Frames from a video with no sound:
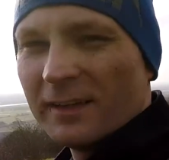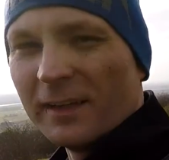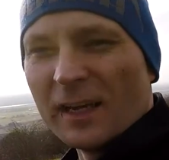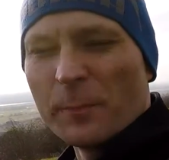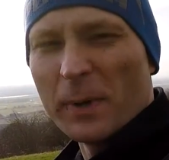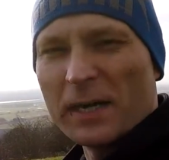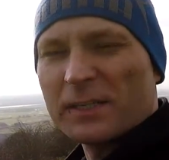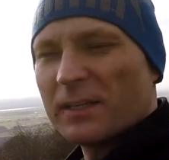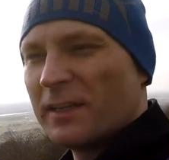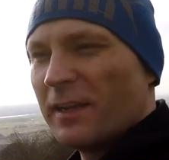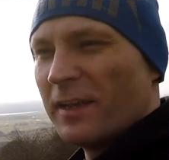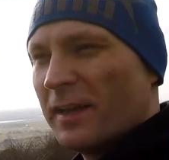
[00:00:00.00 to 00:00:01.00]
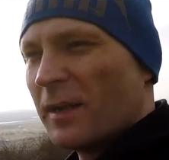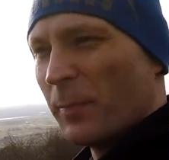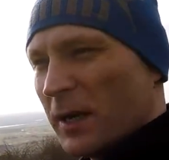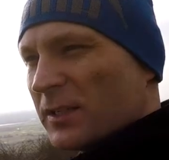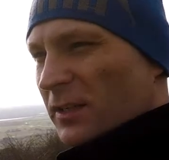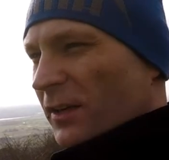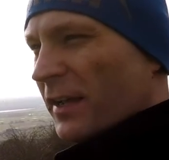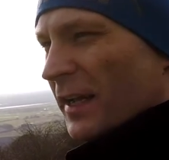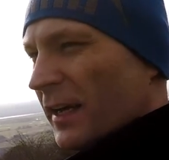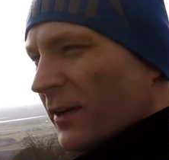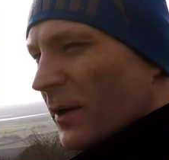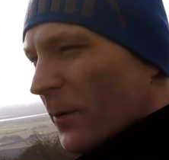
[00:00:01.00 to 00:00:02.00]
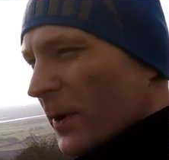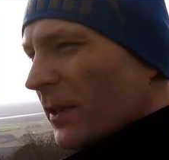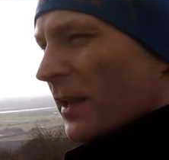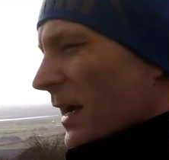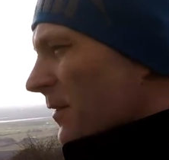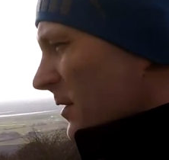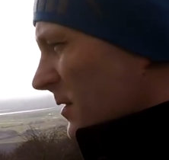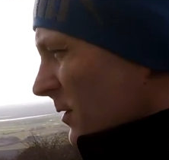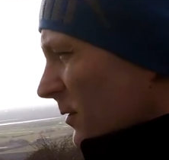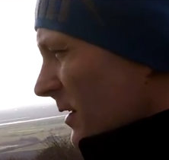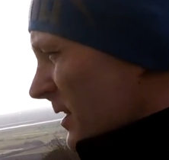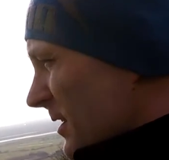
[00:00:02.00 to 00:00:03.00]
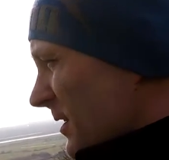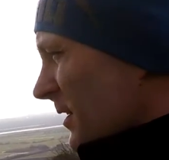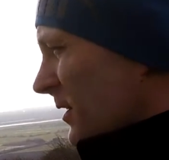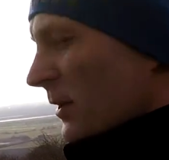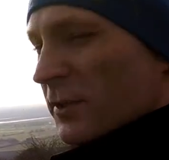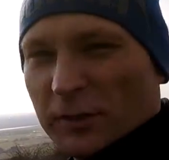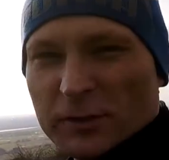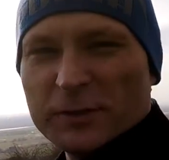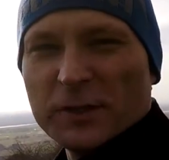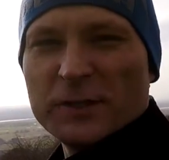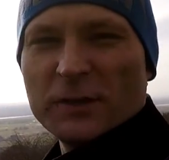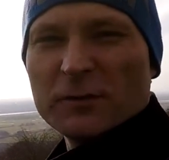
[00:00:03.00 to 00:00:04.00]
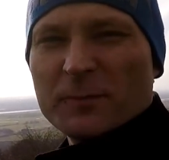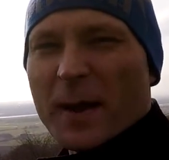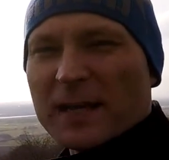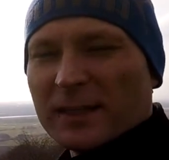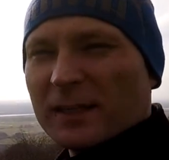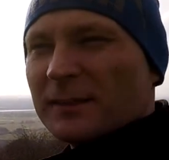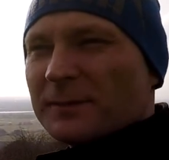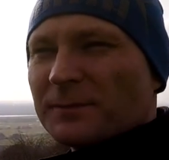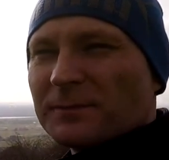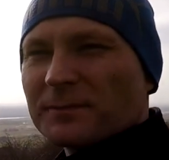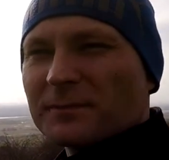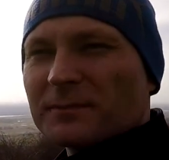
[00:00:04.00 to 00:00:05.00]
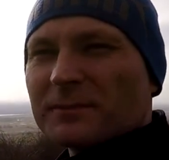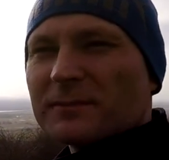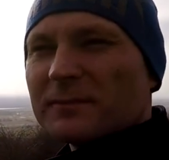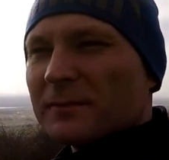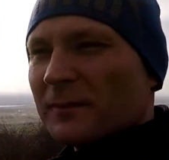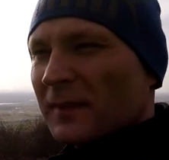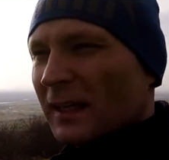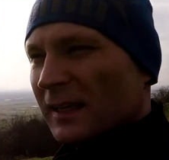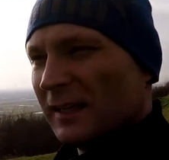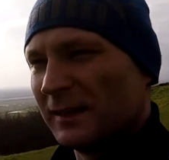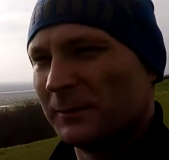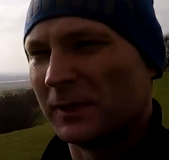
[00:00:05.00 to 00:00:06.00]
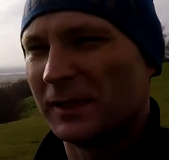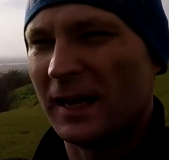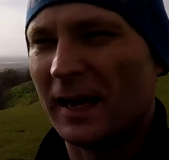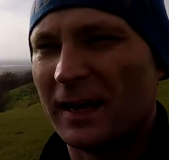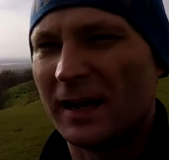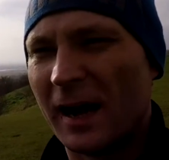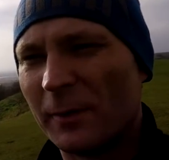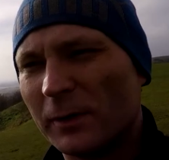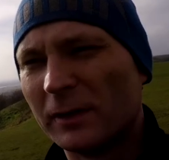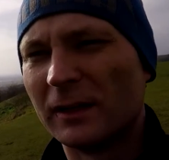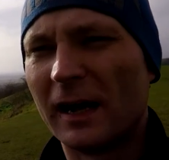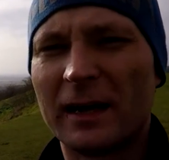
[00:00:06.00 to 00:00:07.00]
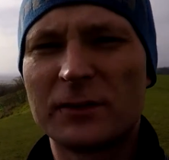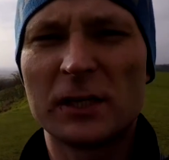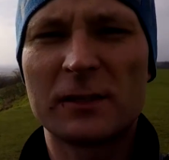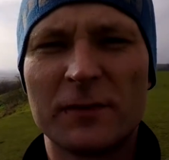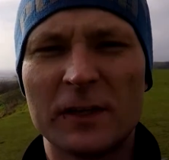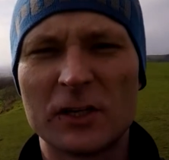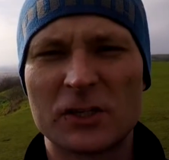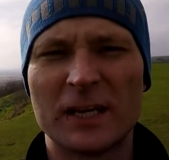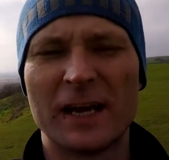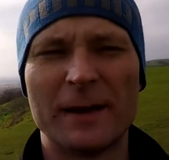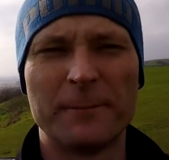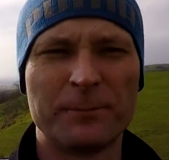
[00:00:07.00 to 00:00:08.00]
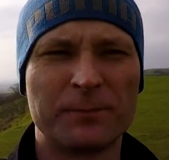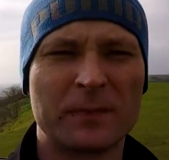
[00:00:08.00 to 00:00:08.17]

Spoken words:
In a personal here, in a real life, it looks better. But yeah, I will just finish the